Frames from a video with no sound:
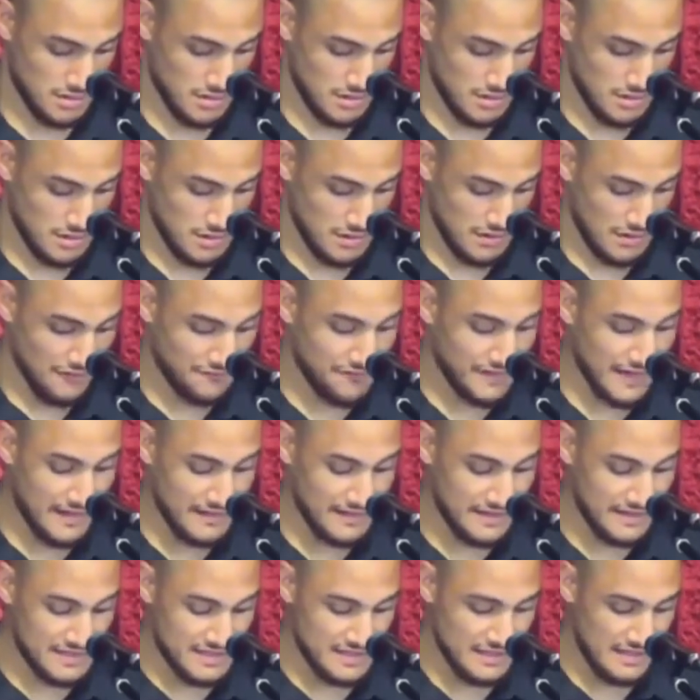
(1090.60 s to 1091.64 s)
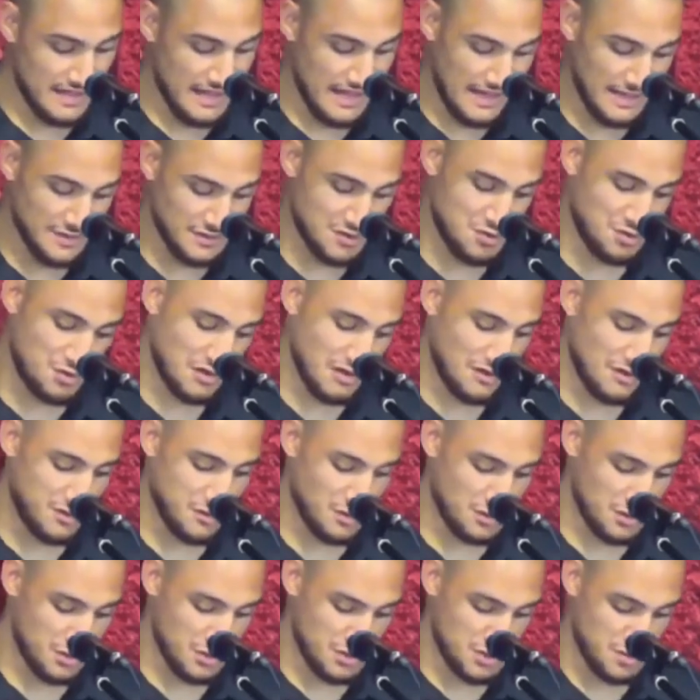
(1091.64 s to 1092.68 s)
I found this in an article and I thought
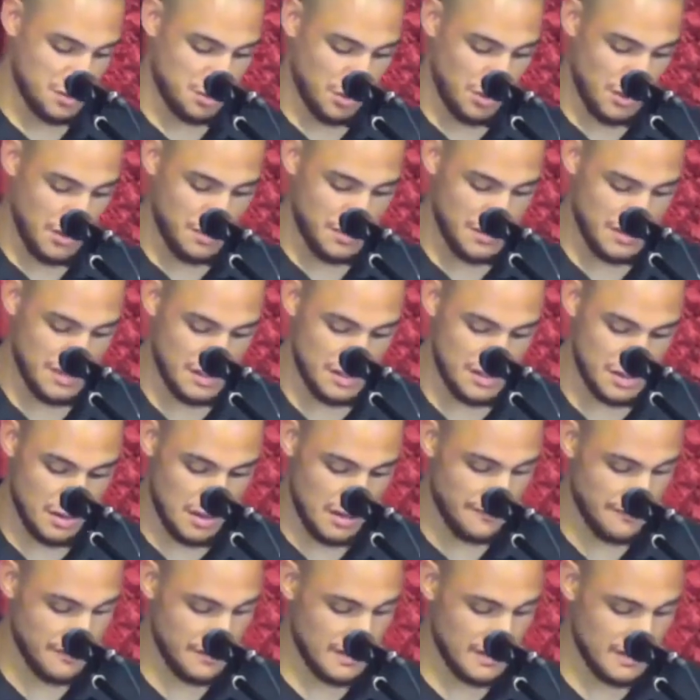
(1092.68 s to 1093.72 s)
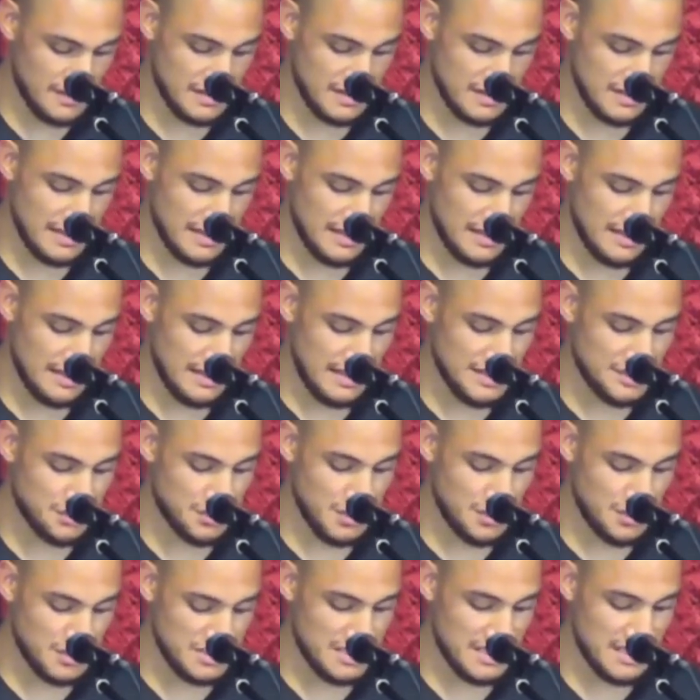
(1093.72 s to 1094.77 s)
it was appropriate to tie everything together.
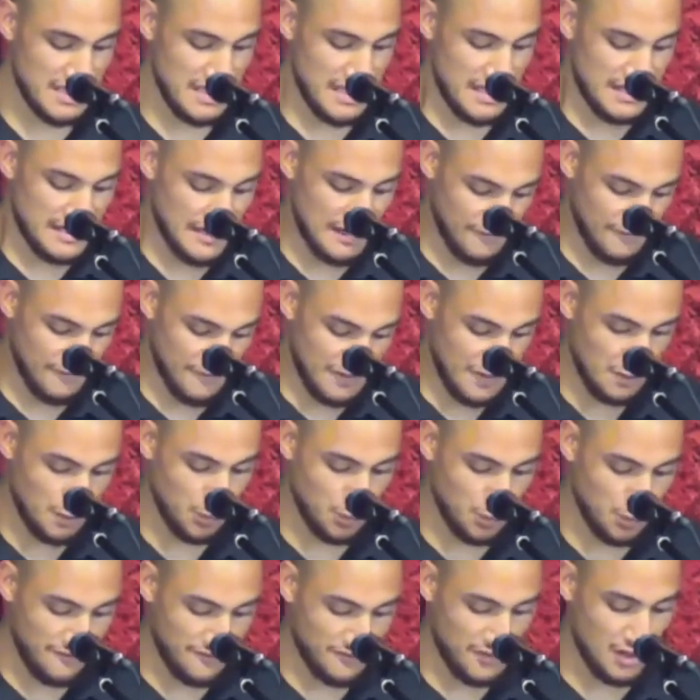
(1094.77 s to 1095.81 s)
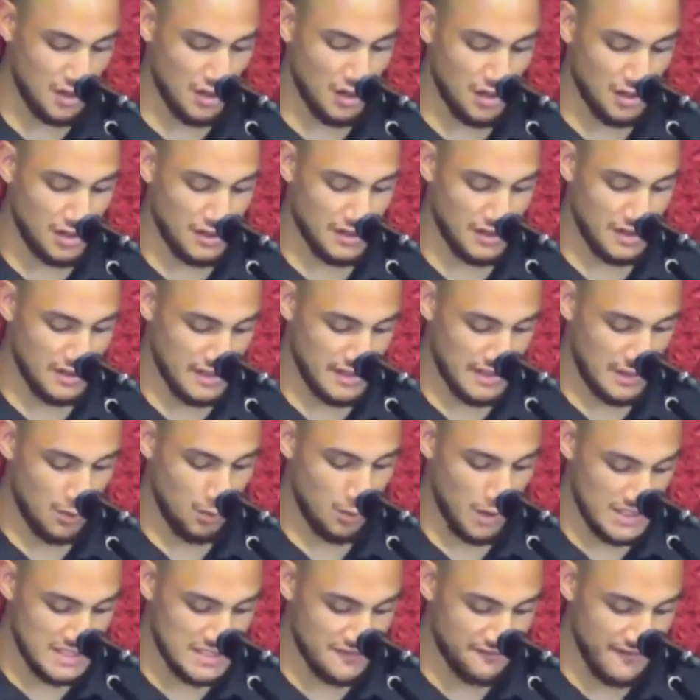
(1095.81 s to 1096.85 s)
Israel's covenant with God
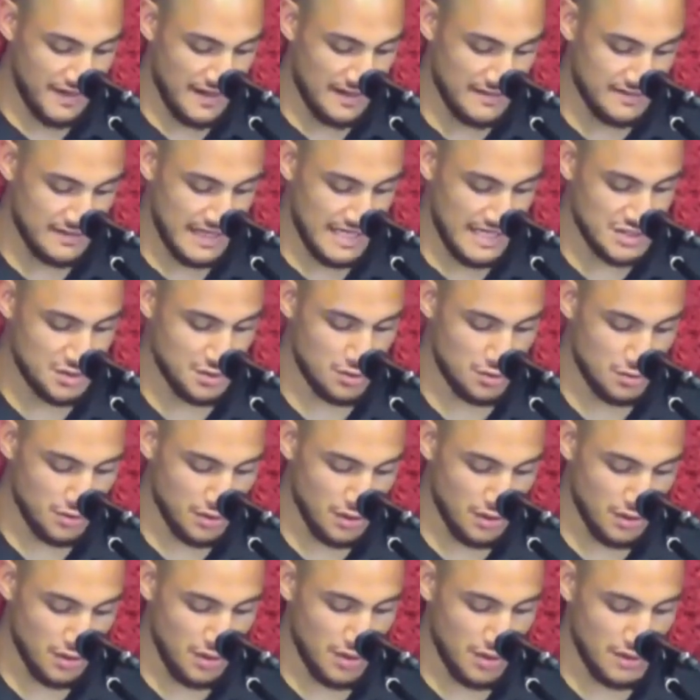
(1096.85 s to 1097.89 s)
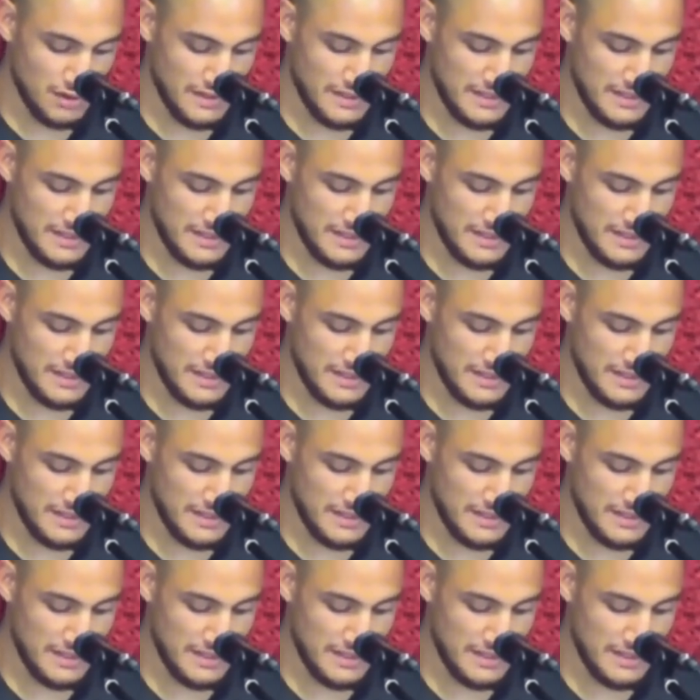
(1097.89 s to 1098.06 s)
was foundational not only